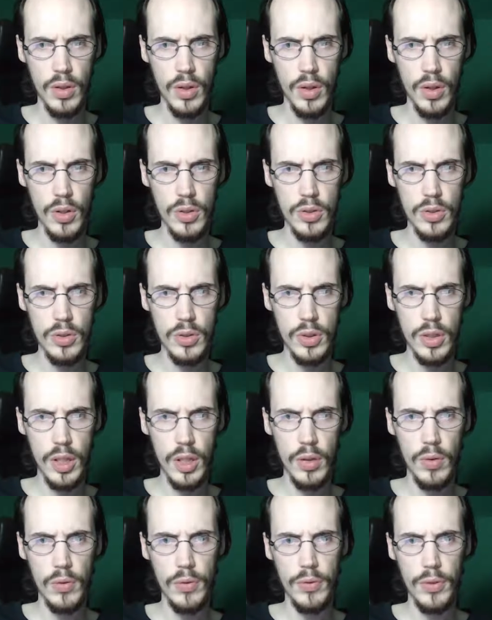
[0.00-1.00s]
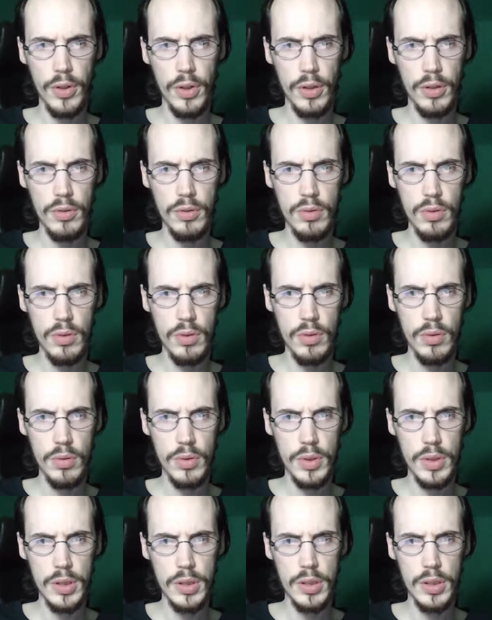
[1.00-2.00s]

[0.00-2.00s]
Archer, yeah, Irvine. His